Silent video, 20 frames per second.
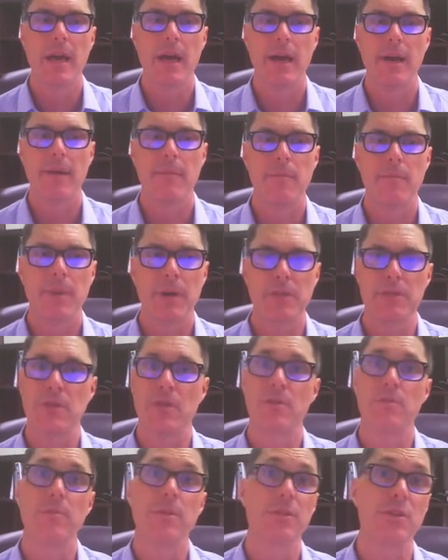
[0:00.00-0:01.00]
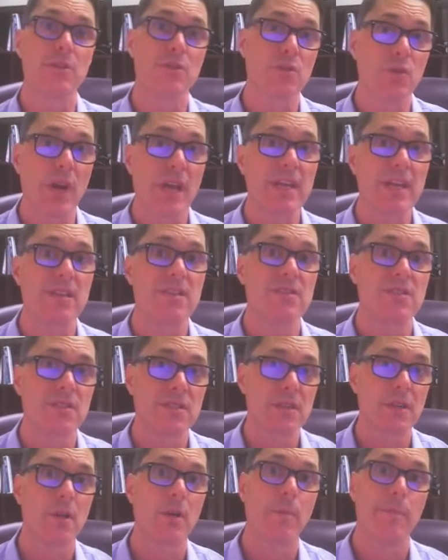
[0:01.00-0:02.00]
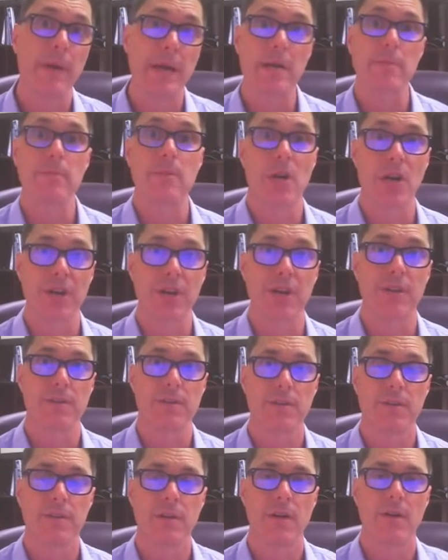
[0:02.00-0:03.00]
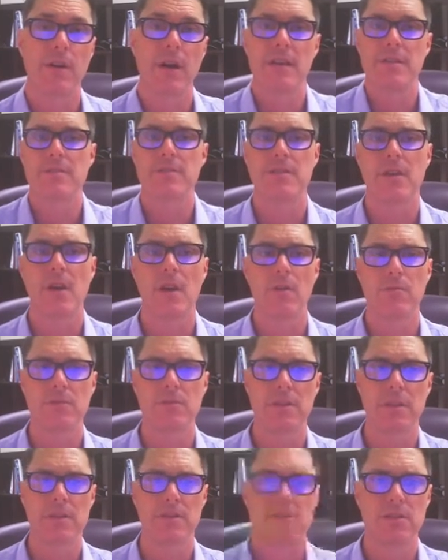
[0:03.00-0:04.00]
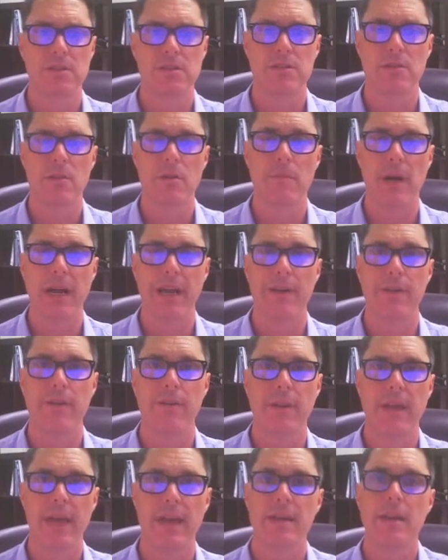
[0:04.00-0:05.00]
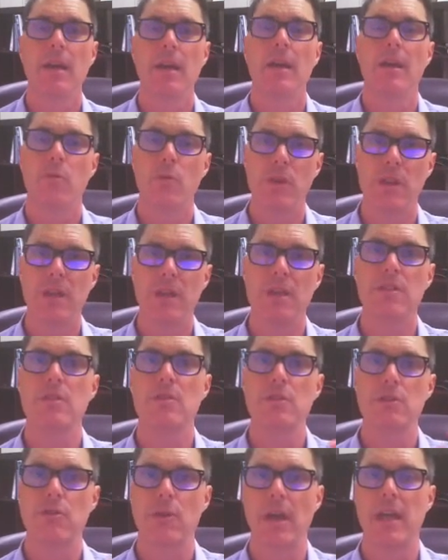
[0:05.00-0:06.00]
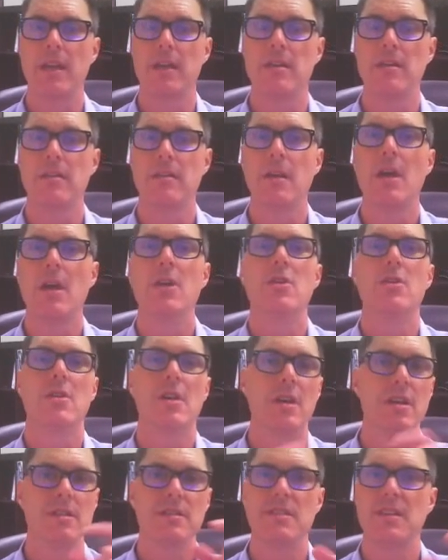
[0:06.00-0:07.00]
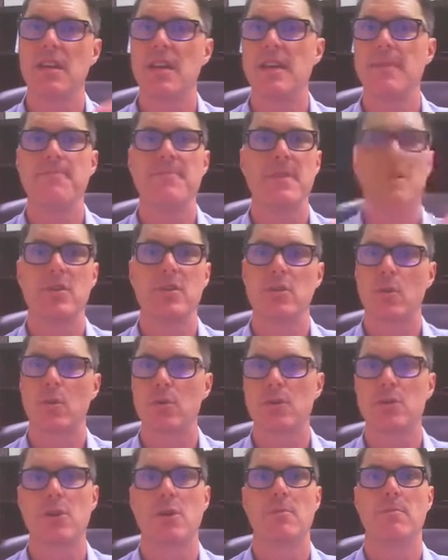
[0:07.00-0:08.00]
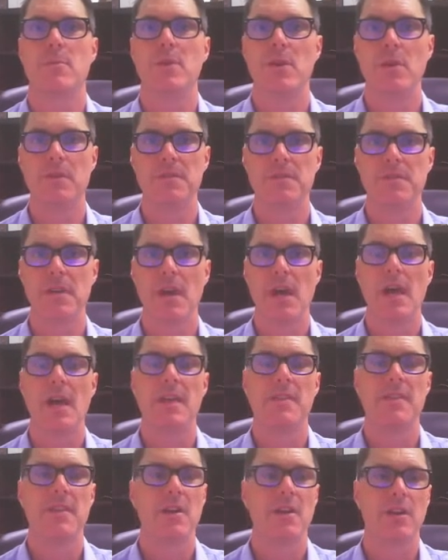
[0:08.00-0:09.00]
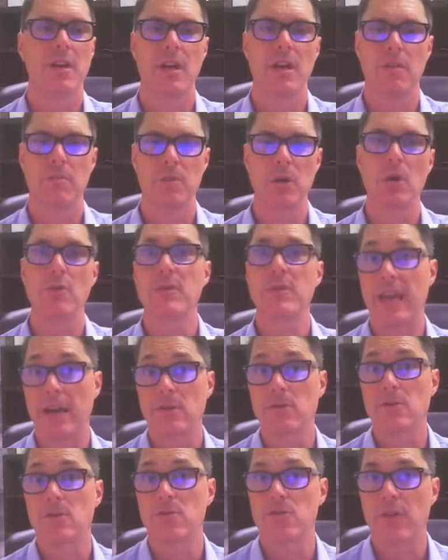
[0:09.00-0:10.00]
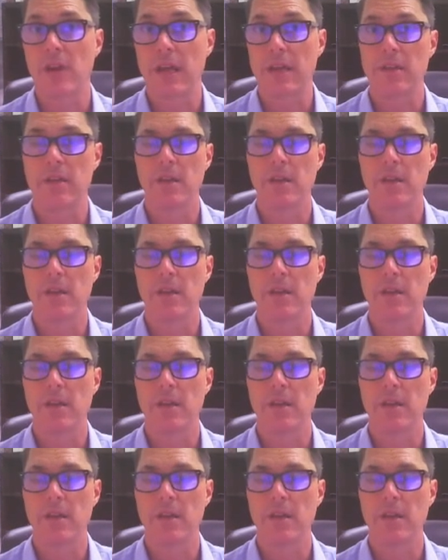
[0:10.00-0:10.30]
But the trend is still bear market. All right. So just a reminder that within the trend, you're going to see short-term moves that are going to go counter trend.